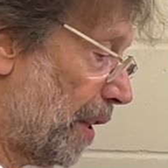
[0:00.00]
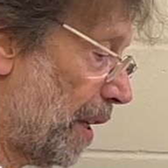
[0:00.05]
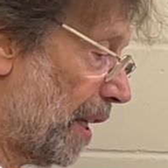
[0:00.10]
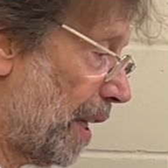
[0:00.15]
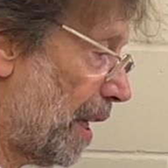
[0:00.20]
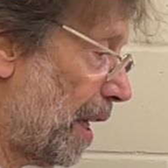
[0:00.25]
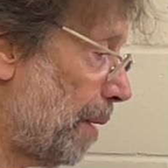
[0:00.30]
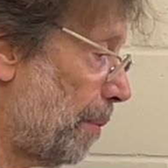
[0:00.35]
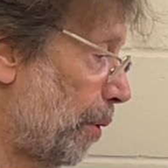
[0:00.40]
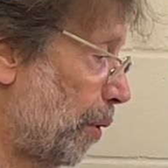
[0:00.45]

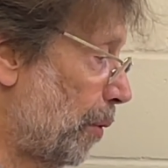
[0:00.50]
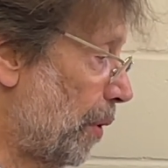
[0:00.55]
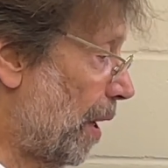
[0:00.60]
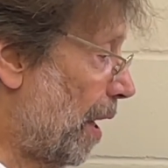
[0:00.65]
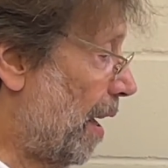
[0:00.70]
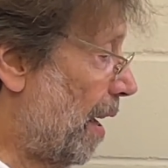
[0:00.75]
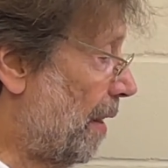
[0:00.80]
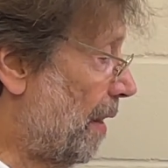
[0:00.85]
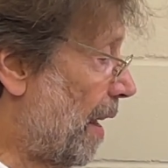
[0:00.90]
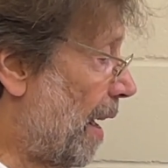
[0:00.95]
keyboard
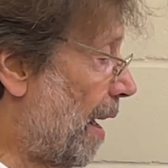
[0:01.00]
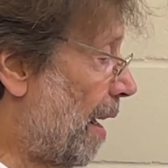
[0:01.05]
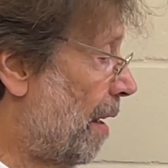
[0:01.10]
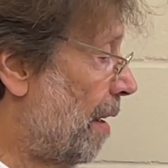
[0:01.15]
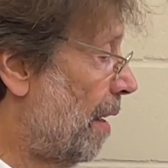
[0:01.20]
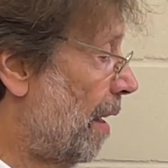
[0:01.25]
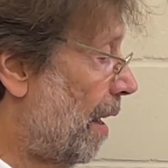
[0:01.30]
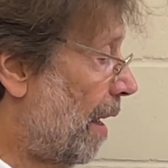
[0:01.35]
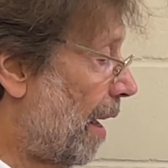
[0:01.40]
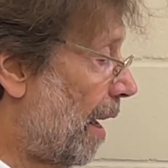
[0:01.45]
like that,
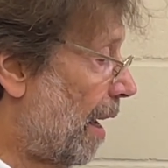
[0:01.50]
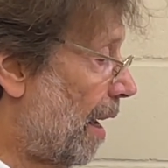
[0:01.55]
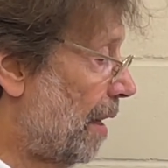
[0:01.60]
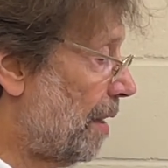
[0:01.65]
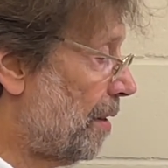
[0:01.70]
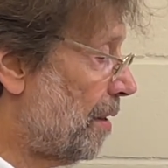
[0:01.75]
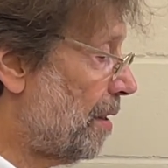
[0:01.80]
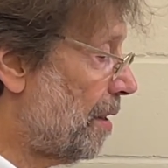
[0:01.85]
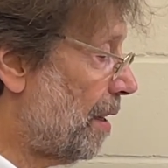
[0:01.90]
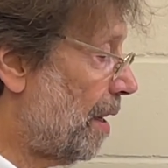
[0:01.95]

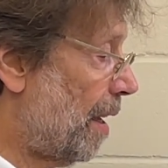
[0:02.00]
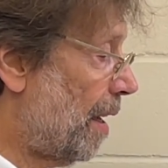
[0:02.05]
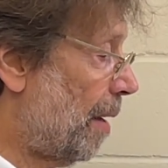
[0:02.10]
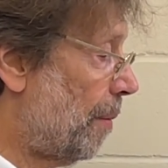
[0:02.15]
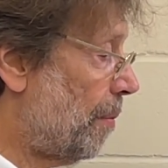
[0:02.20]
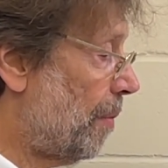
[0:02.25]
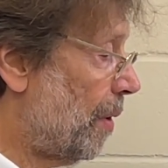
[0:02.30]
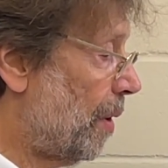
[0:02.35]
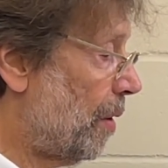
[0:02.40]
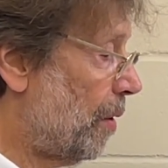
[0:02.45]
and
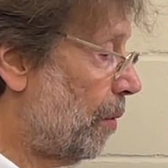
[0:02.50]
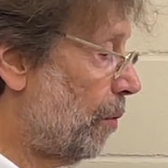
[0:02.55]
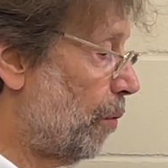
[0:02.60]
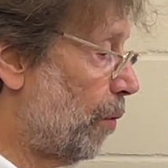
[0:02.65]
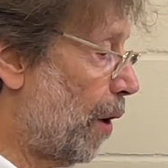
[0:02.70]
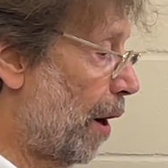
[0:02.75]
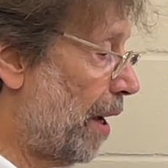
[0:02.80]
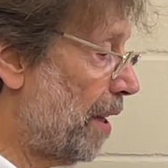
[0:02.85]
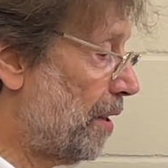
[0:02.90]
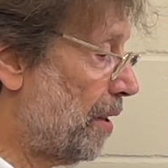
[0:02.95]

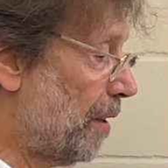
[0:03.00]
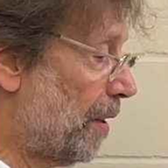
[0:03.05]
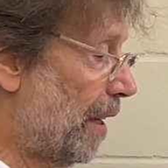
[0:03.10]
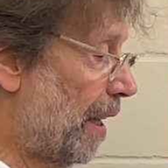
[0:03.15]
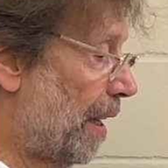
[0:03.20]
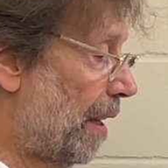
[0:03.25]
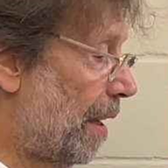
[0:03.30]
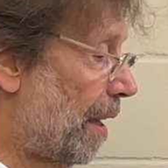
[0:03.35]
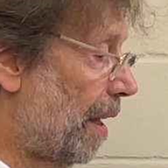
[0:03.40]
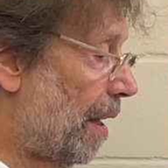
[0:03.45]
write on
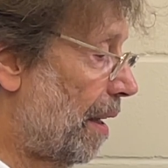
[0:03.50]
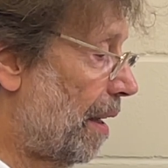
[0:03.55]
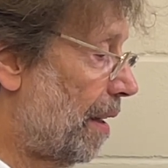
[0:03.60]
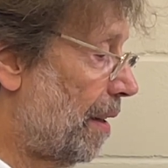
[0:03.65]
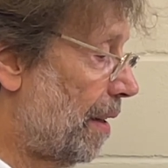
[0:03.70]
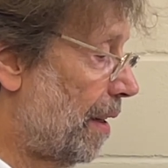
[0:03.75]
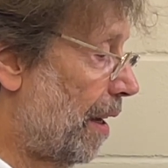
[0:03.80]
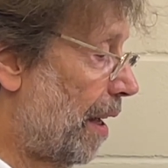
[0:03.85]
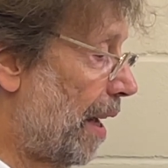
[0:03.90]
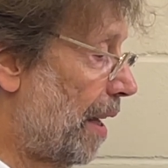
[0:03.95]
it
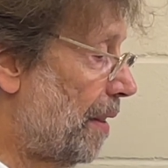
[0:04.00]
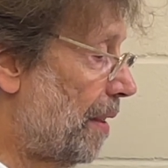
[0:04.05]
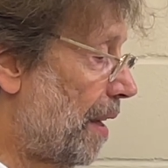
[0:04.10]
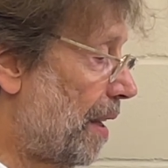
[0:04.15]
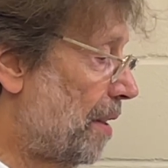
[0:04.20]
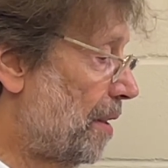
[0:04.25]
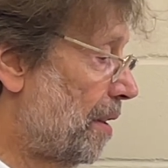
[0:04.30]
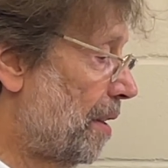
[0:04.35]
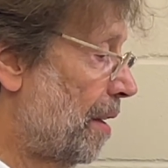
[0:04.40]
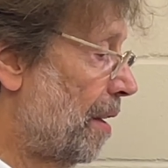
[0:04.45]
like
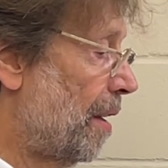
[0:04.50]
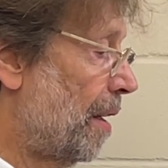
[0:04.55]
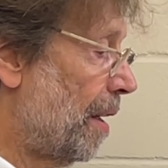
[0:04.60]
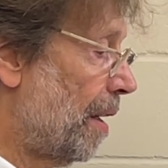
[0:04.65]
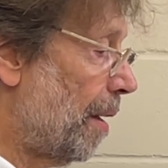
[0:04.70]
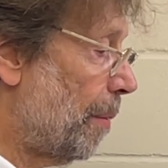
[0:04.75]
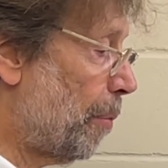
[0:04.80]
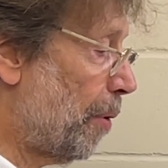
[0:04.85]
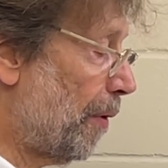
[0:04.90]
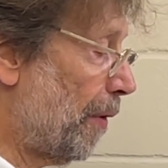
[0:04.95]
this,
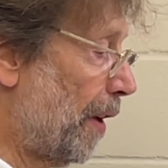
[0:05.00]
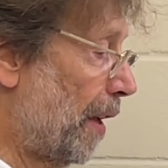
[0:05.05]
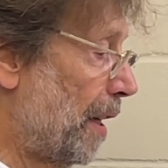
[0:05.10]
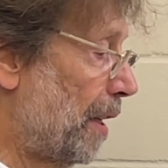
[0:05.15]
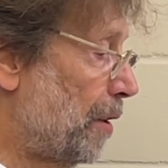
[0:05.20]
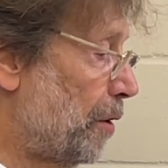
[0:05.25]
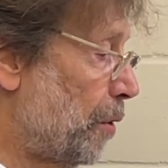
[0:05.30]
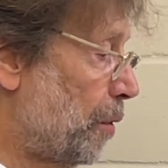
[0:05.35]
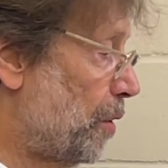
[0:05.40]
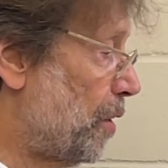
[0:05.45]

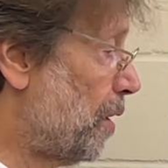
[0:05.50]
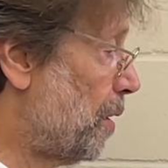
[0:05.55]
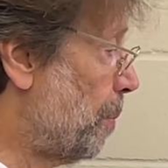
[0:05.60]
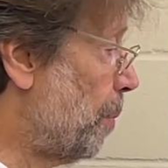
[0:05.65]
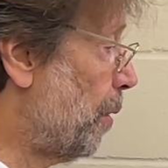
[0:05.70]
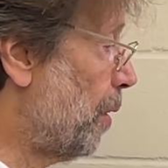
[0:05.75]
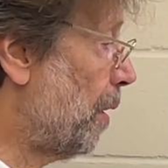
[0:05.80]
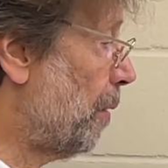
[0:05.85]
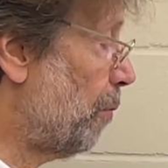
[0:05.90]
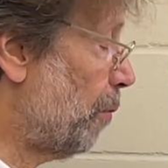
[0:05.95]
providing you're just
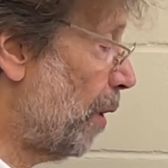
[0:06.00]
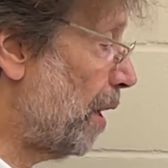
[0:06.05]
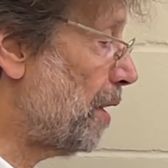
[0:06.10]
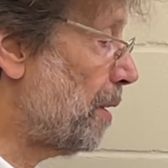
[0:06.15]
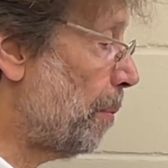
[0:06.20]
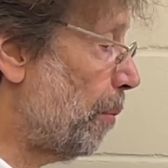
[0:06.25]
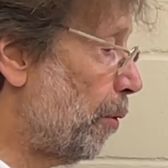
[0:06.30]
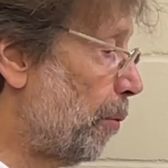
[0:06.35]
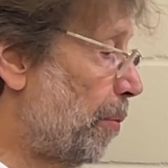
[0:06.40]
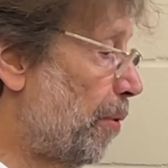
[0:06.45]
putting
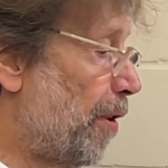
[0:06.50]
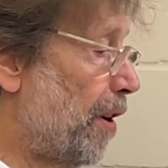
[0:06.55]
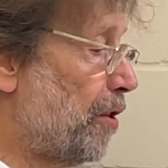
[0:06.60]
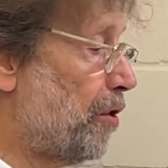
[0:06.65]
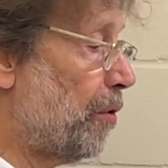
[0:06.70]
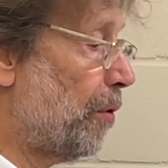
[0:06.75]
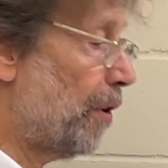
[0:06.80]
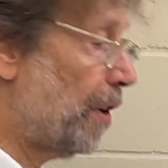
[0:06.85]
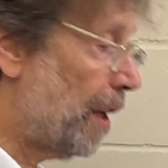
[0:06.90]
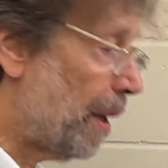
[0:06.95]
reasonable
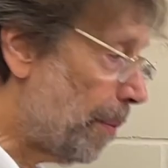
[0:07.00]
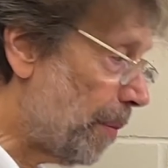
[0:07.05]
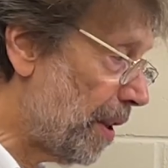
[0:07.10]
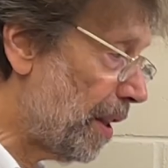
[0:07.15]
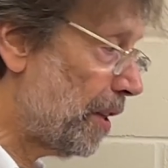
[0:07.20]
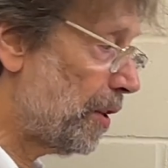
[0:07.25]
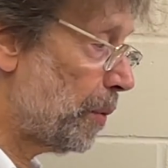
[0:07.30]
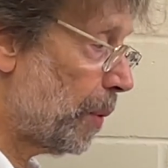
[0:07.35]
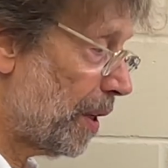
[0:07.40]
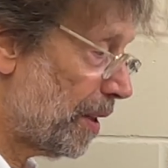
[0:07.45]
pressure on it. But
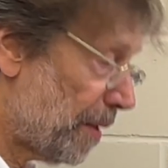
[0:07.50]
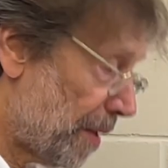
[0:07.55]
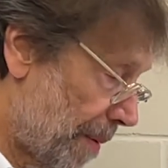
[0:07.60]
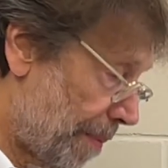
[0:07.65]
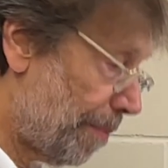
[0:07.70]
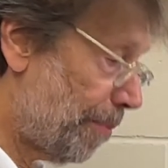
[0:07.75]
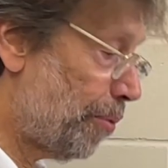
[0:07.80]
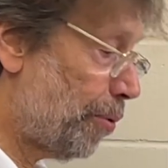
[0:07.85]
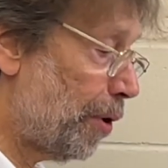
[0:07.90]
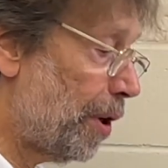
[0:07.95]
this one's
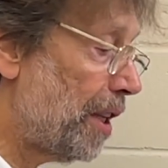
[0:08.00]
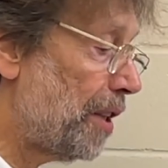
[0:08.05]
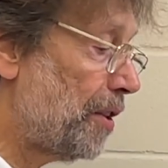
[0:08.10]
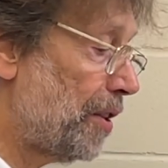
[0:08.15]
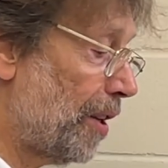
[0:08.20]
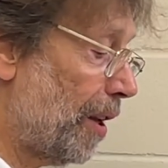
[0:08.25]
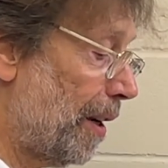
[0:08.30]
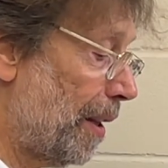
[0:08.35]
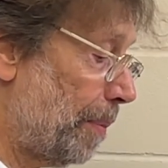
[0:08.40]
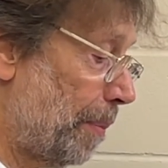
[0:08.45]
a pretty
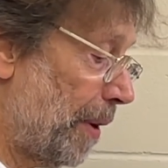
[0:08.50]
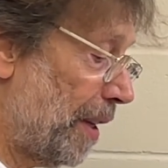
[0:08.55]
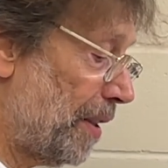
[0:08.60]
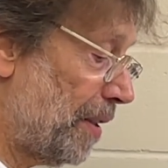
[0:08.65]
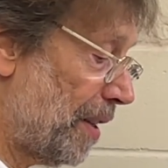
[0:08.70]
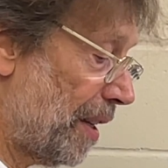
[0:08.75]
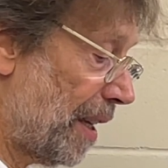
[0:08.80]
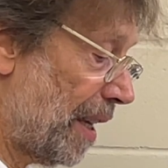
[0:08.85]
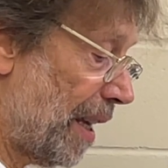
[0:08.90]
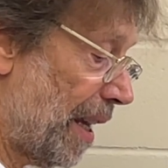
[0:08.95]
solid
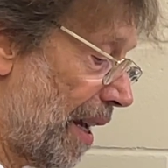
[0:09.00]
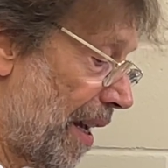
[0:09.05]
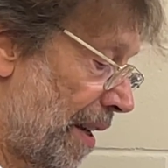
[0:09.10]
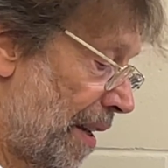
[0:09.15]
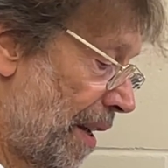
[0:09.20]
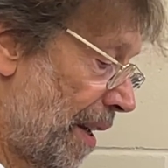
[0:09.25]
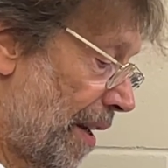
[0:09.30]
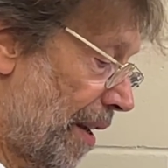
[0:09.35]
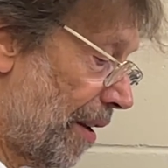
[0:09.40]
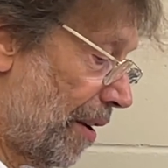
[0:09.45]
piece of kit,
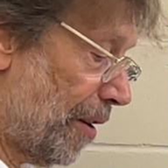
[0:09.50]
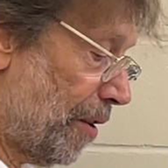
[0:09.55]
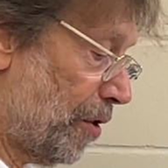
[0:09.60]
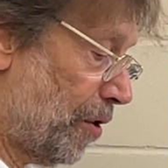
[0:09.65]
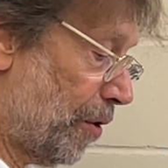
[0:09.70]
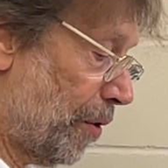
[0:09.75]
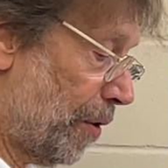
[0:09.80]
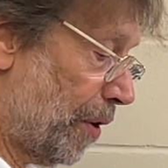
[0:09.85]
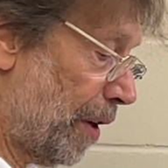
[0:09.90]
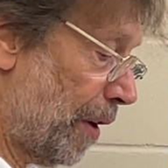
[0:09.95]
I
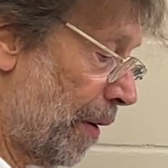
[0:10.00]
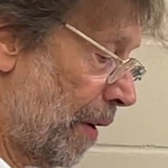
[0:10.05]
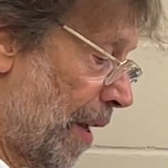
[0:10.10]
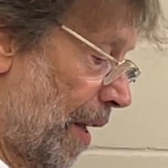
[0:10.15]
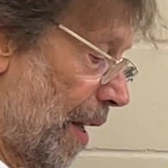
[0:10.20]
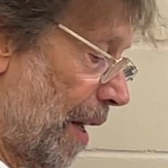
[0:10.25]
assure you.